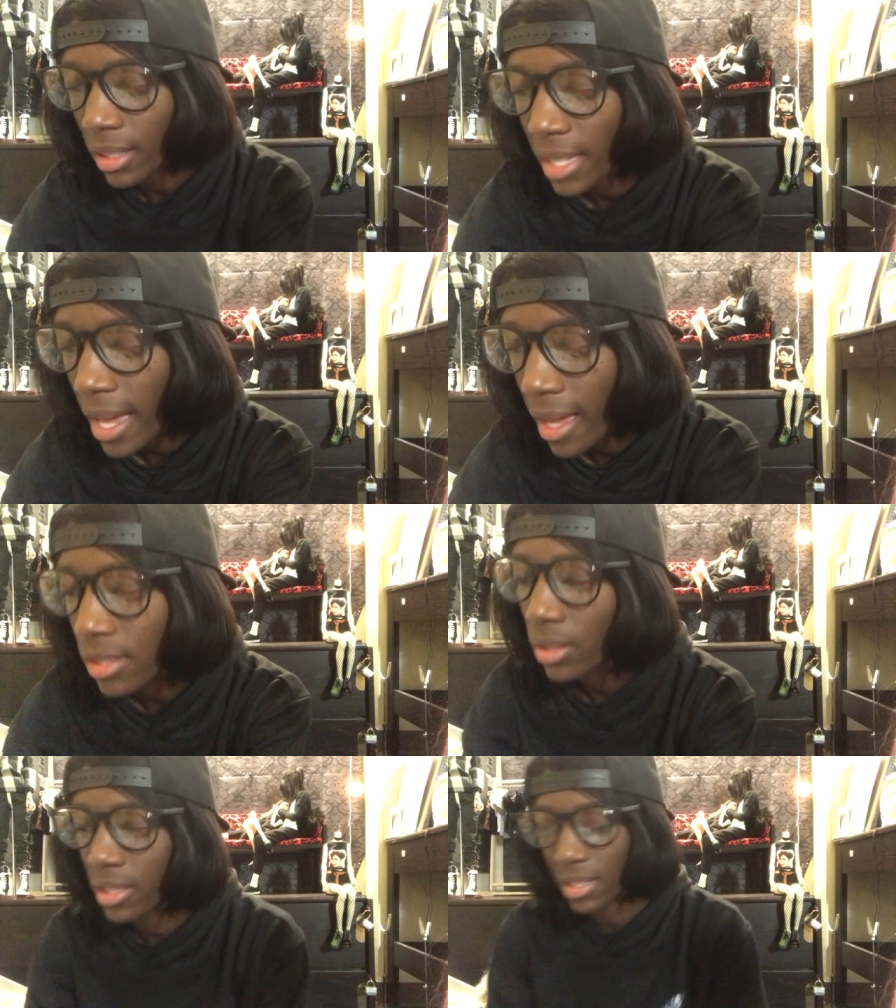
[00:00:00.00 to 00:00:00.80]
yeah,
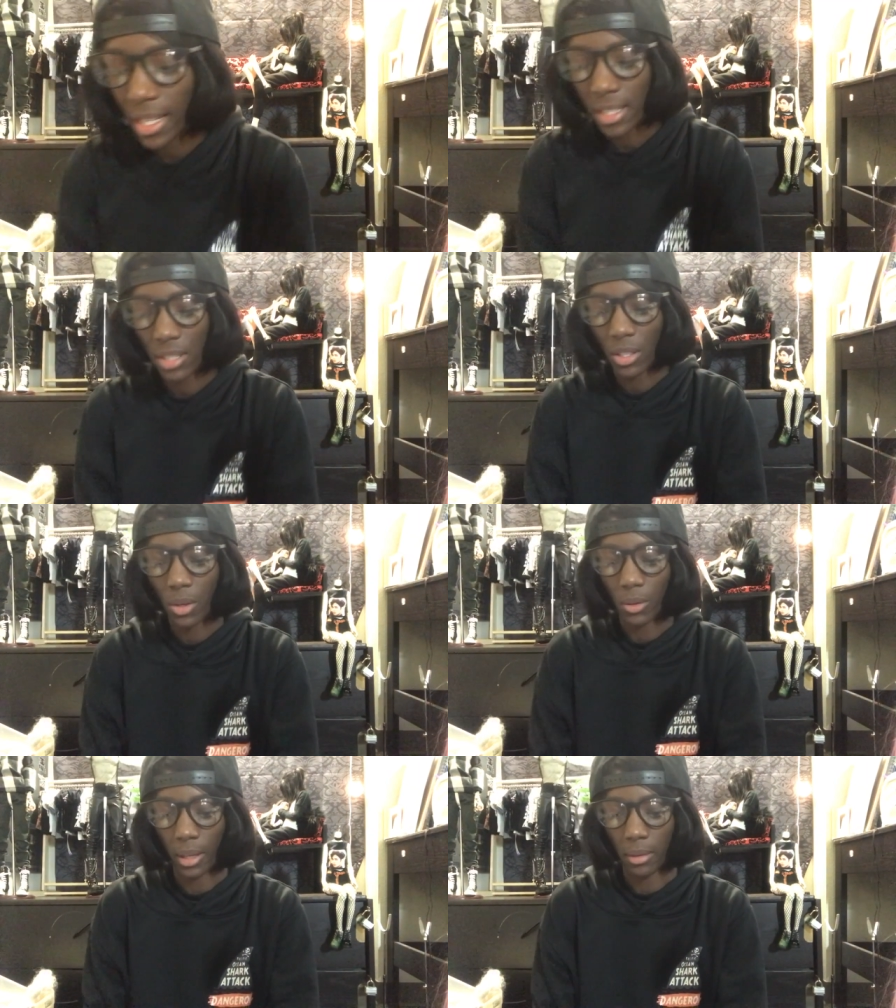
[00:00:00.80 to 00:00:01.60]
so because they like to
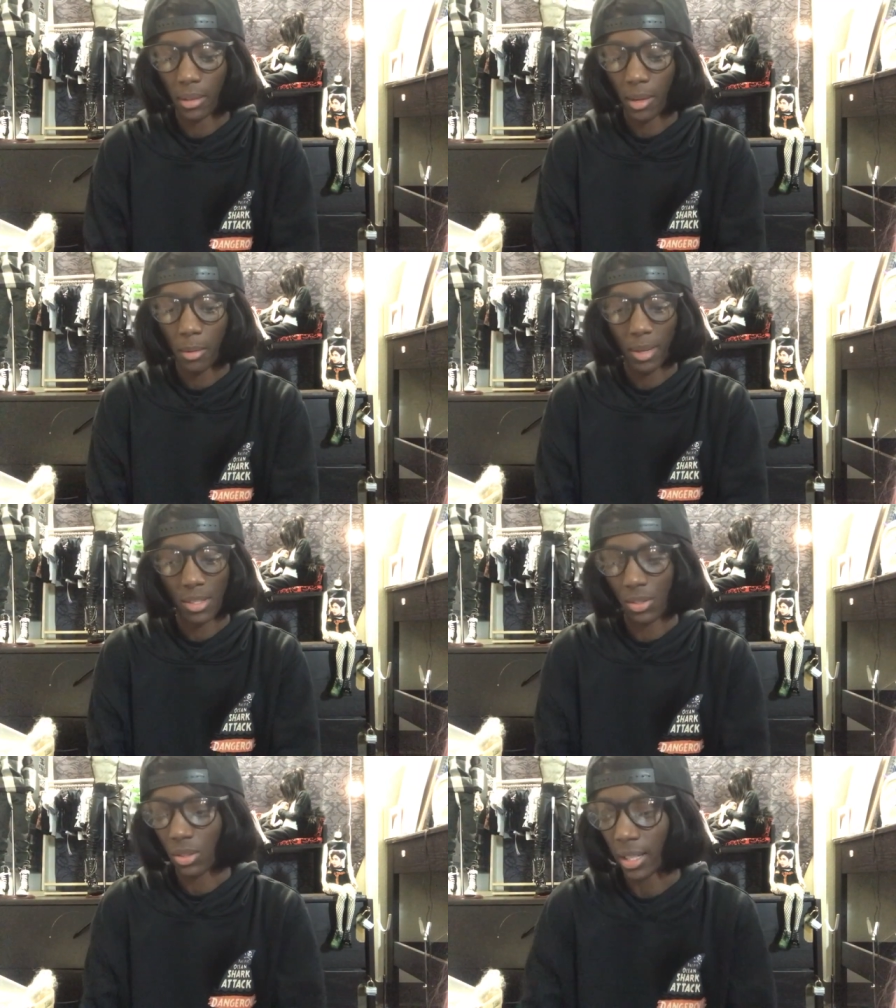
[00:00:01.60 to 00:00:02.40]
know, like him and my
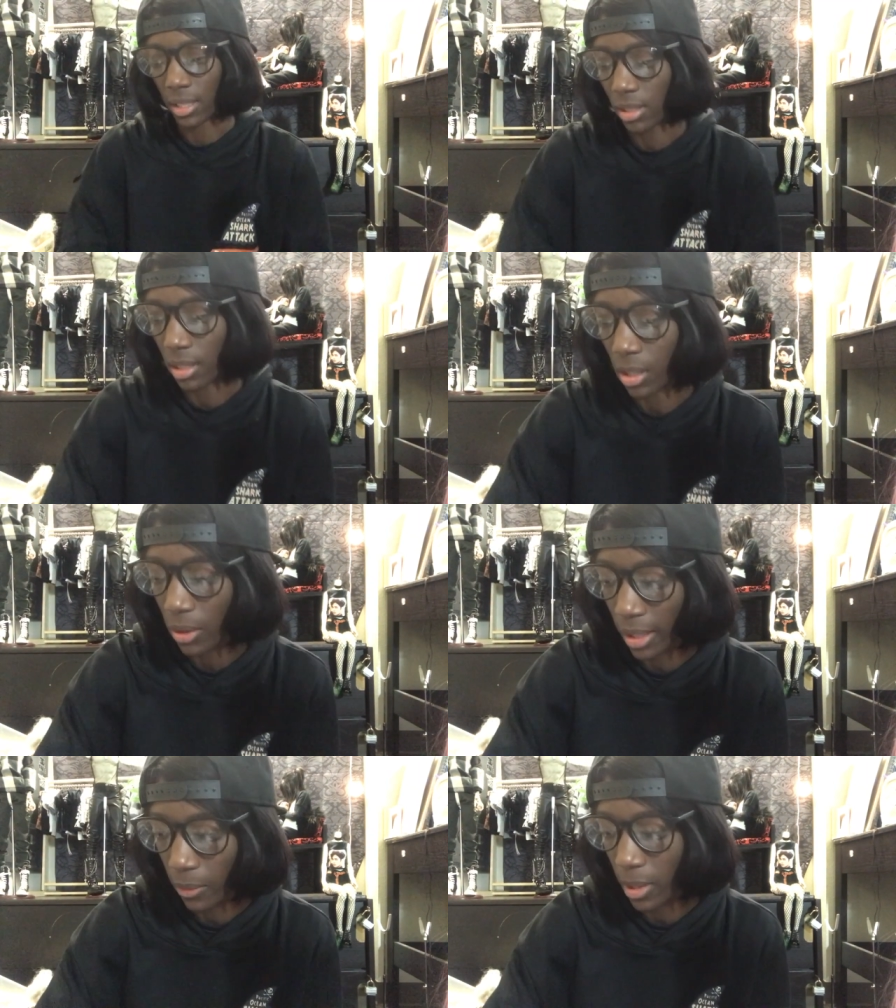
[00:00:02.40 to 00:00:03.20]
sister like to
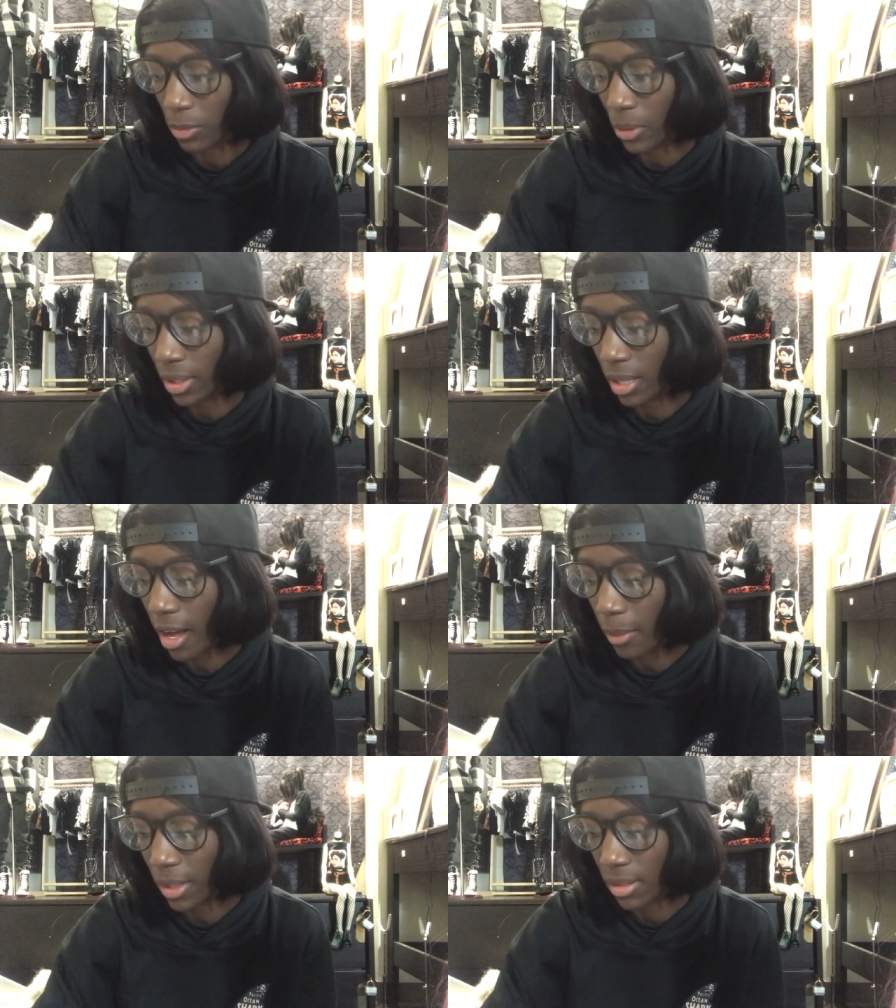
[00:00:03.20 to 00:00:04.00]
know like what I'm doing in the
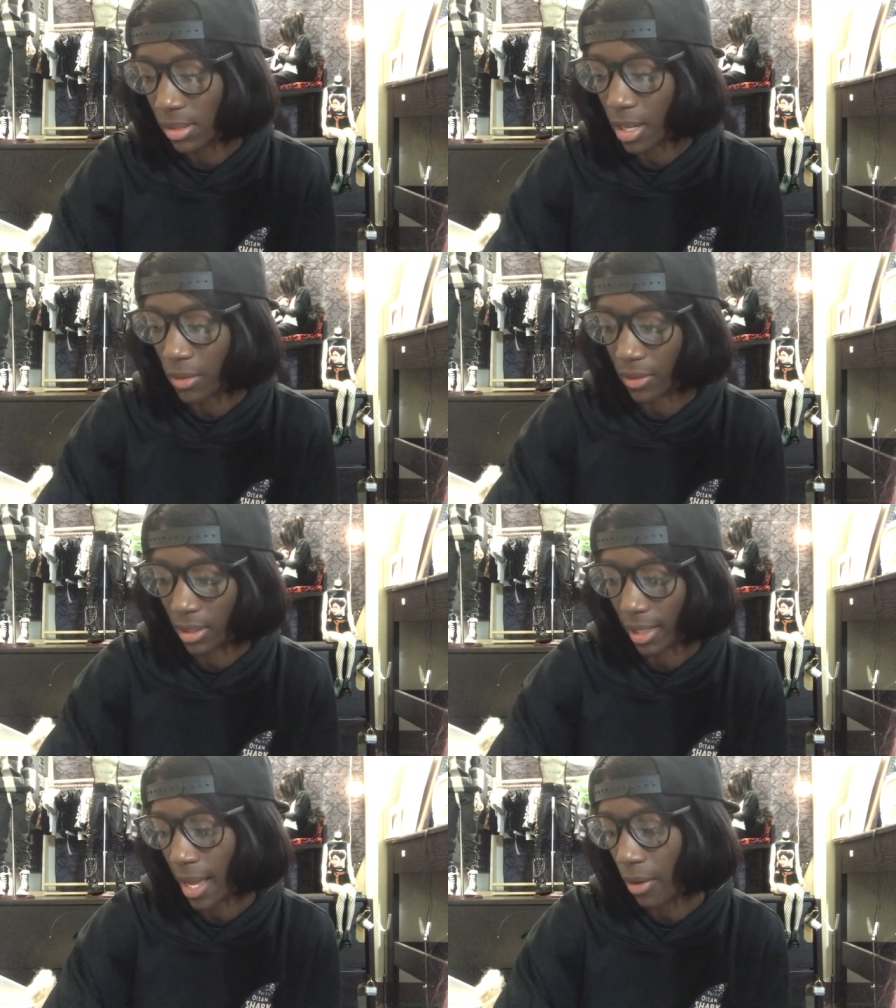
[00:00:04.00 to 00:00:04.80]
hobby and stuff
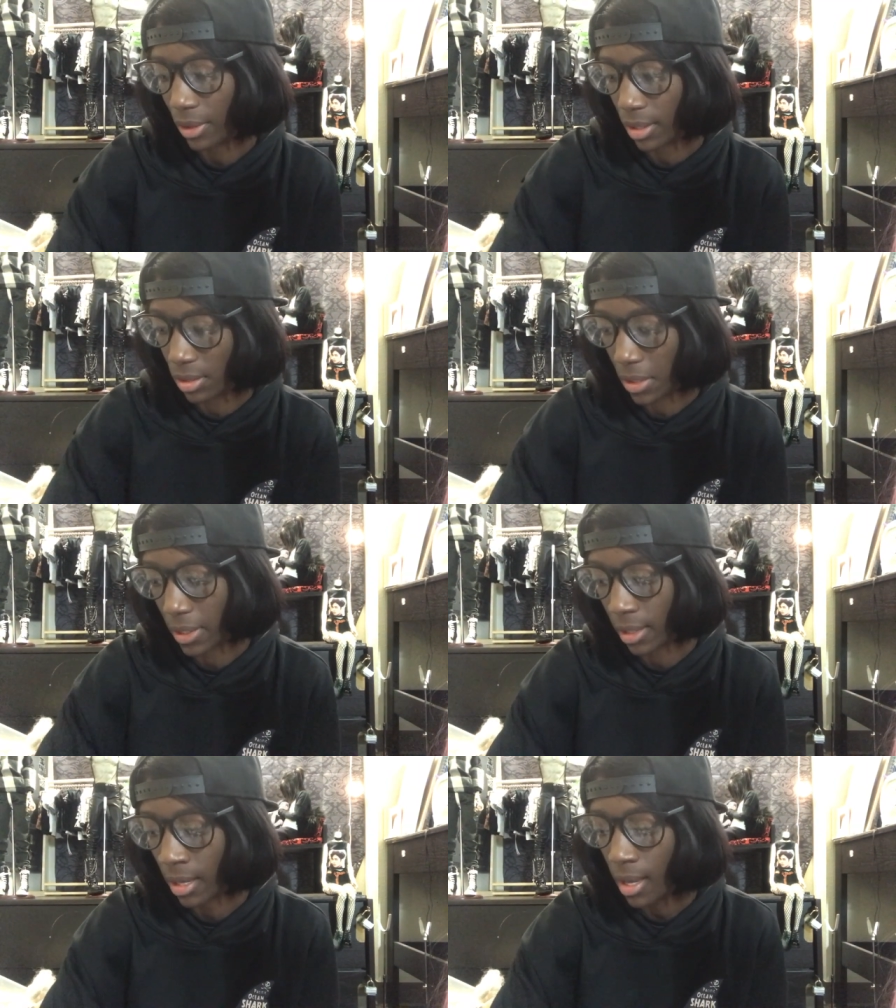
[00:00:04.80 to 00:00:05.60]
and like how everything's
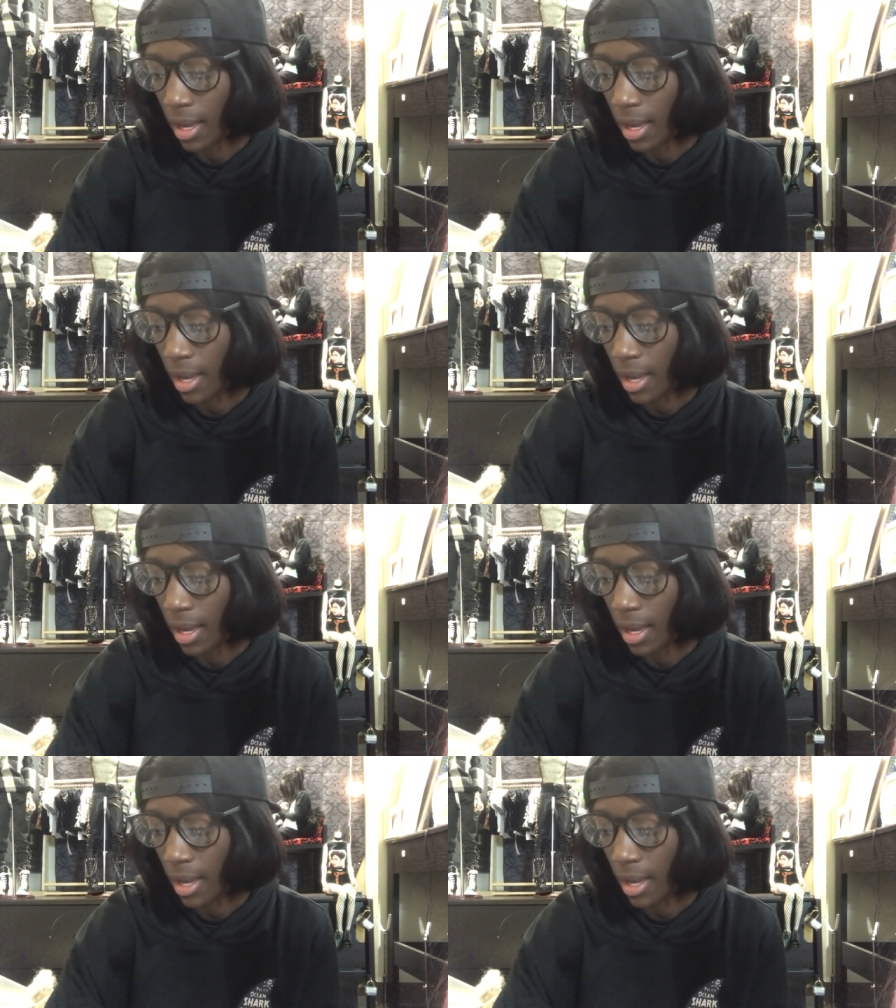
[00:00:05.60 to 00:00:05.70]
going.